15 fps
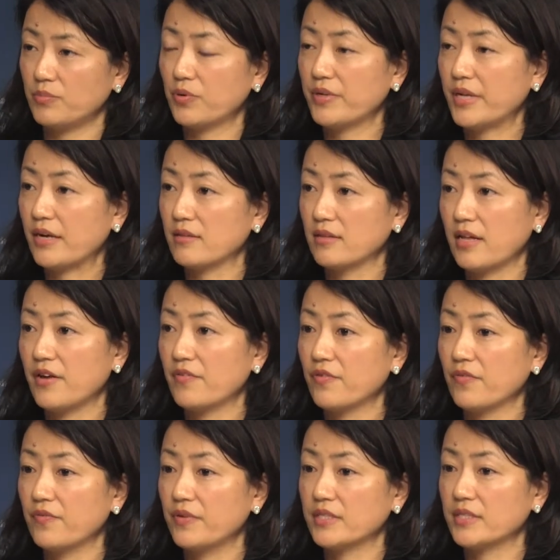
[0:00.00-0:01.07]
product life
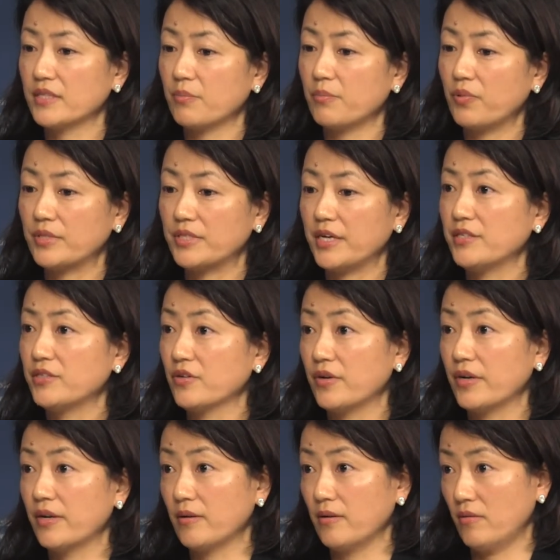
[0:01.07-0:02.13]
of this uh, potato
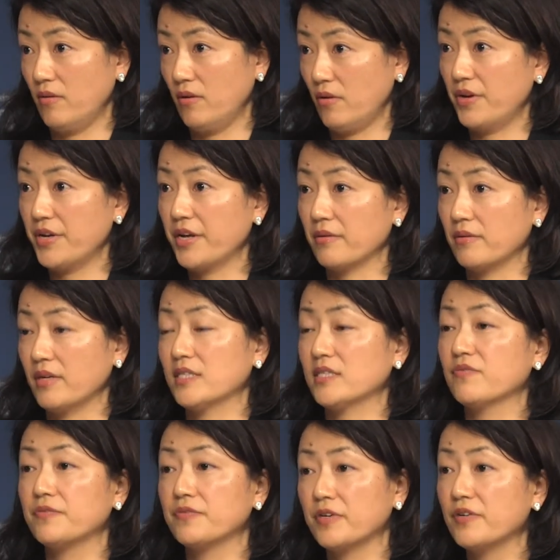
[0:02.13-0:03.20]
and onion. It's
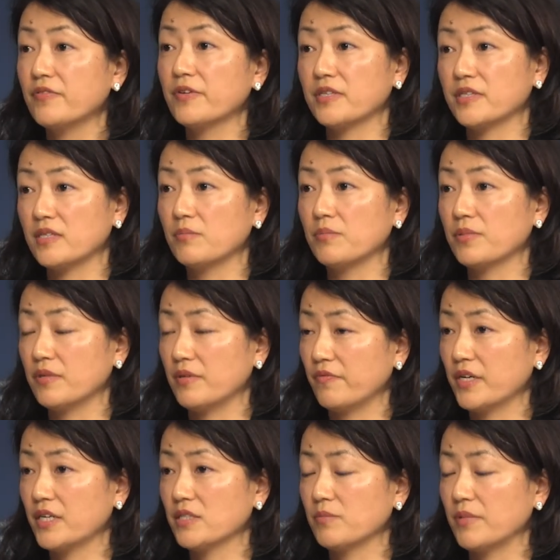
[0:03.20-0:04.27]
a very, very simple
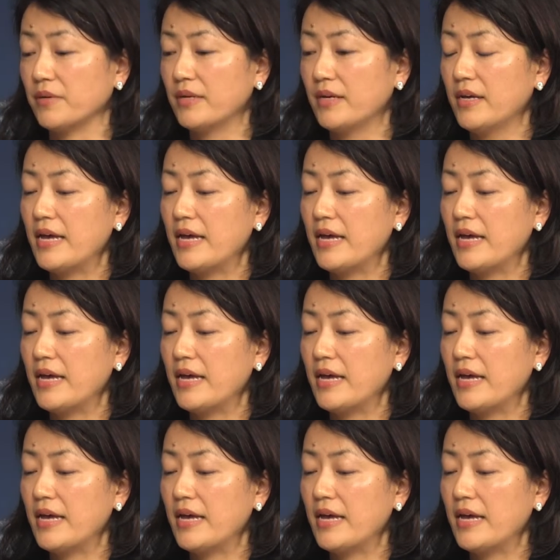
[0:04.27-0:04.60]
investment.